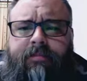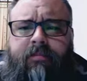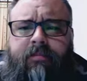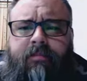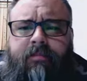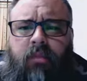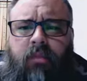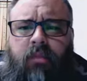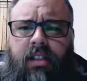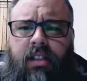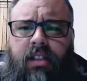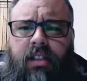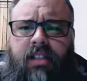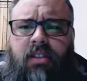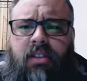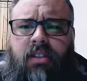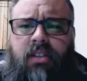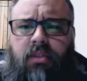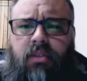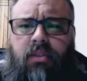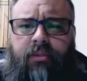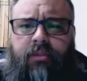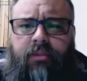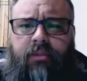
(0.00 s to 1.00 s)
Really
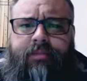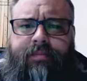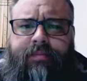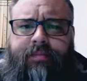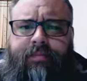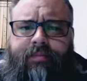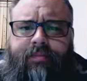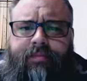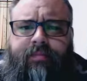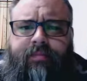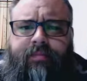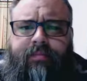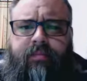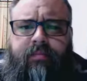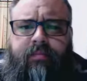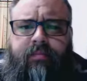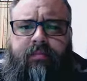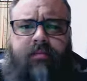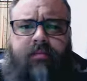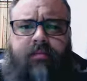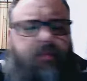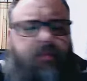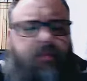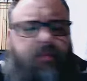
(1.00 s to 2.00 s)
do.
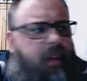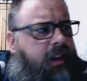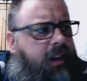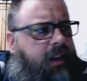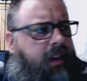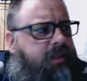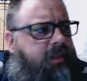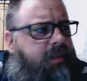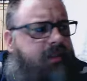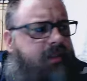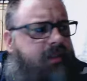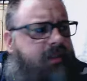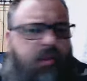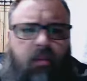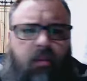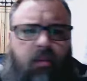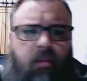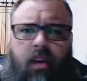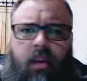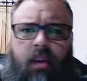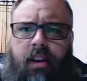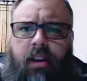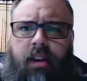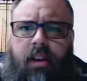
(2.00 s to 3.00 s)
This has been
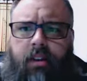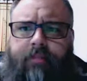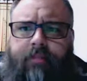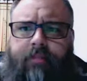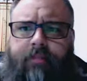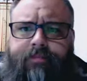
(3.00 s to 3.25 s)
weird.